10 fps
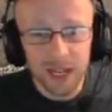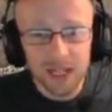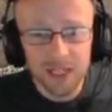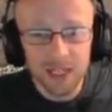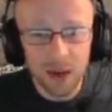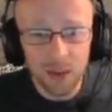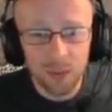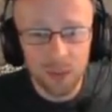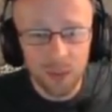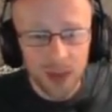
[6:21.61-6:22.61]

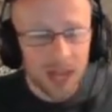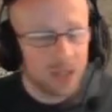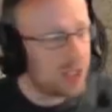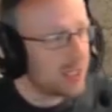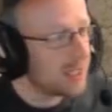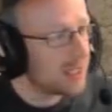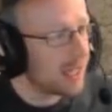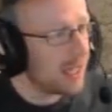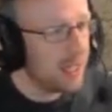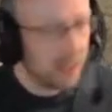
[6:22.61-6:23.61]
So as you can
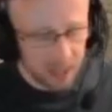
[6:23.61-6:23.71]
see,